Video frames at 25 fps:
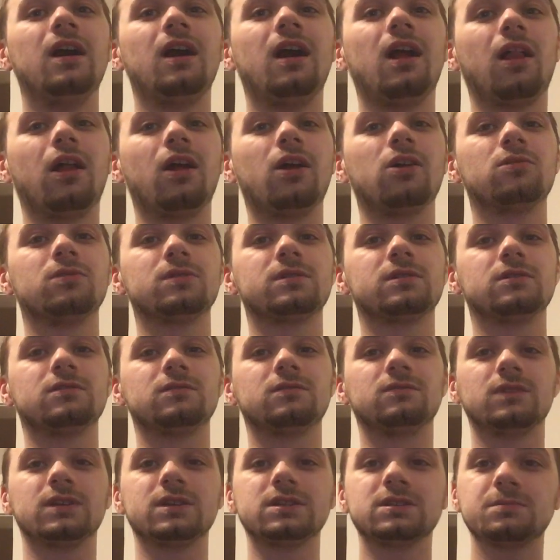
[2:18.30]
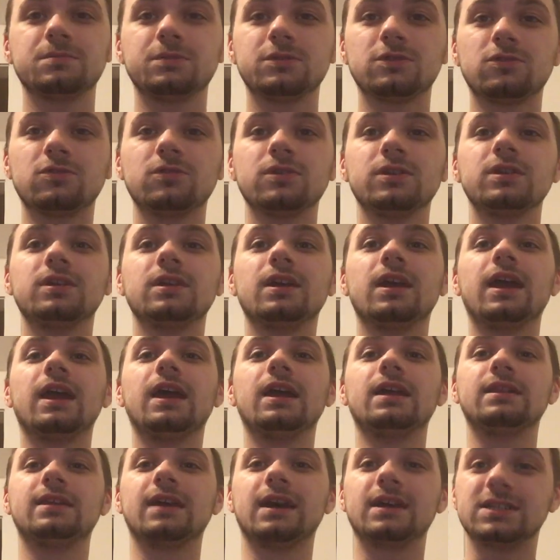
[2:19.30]
along with their respiratory
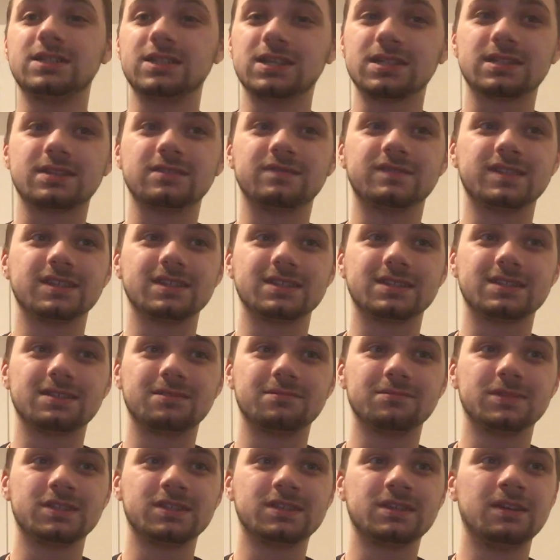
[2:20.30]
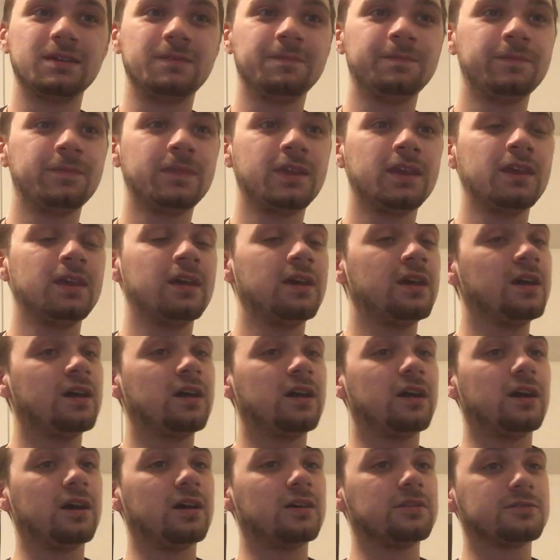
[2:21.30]
and digestive systems.
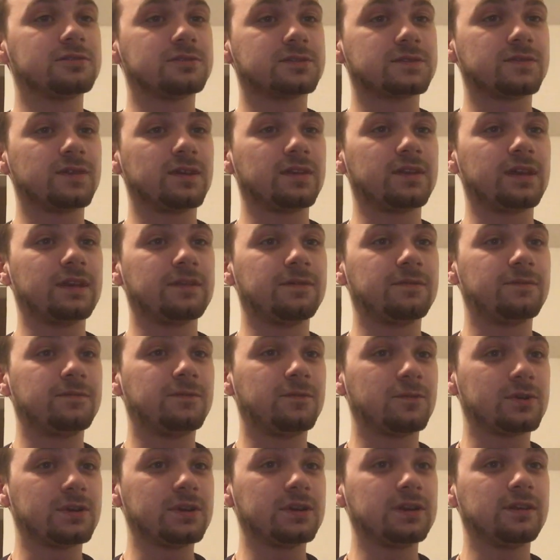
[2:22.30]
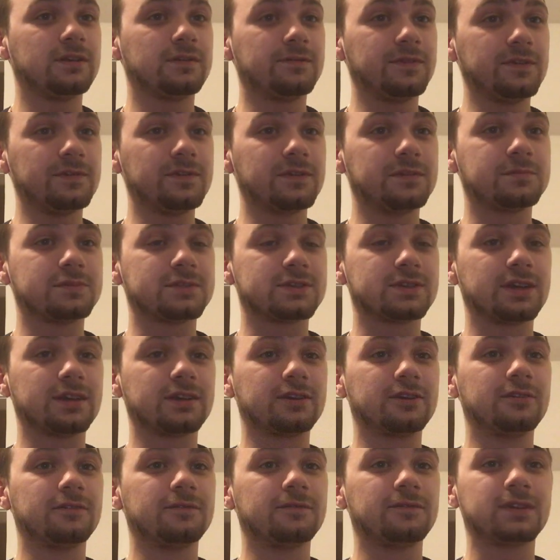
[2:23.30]
Others found that 40 to
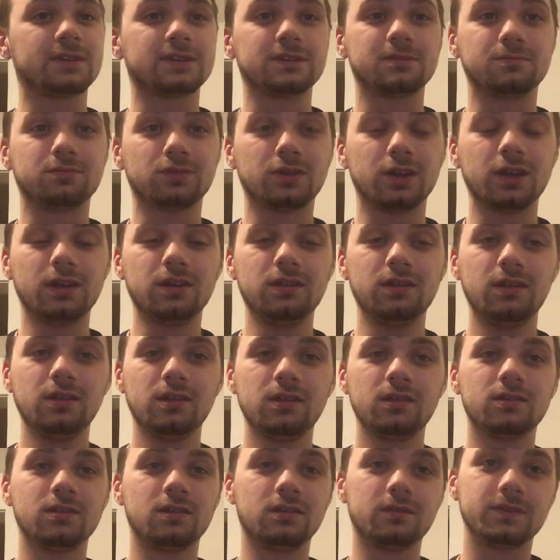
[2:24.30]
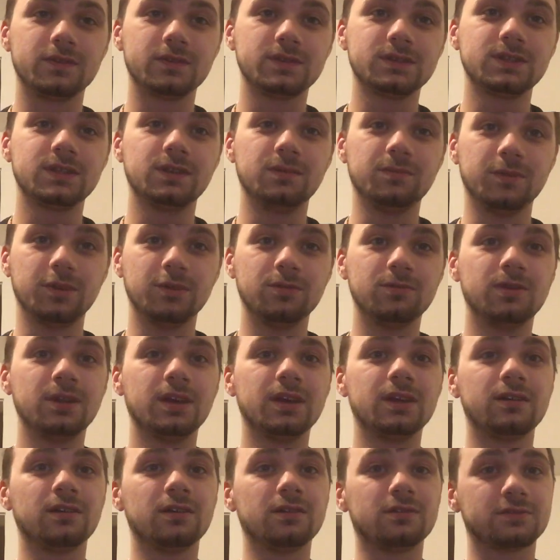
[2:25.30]
50% could affect the brain, nervous, immune,
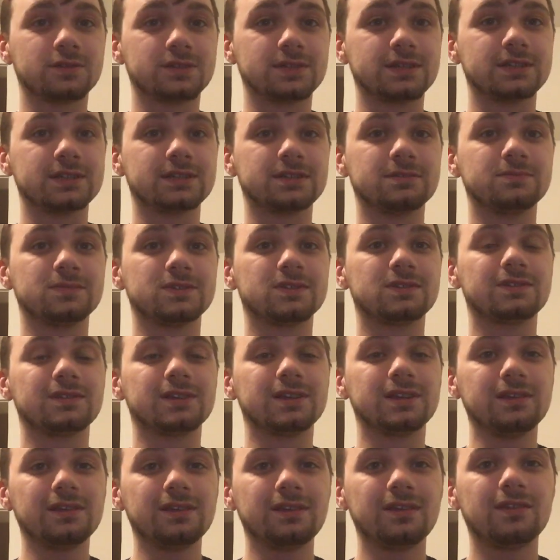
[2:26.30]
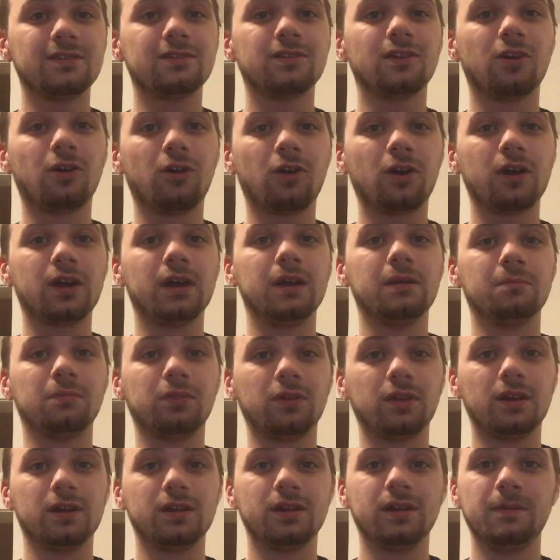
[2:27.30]
and other systems linked to the heart and
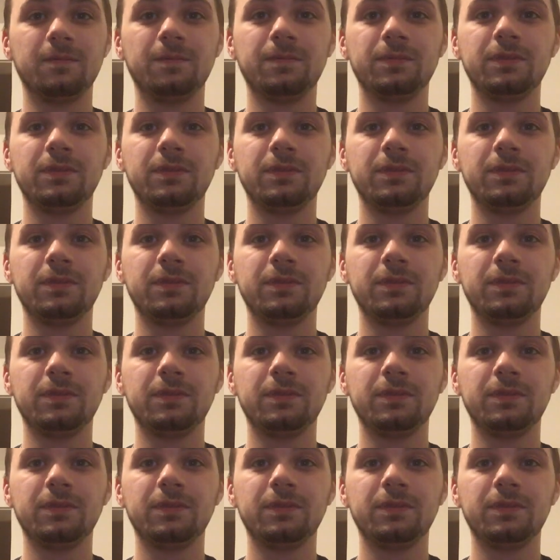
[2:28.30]
blood.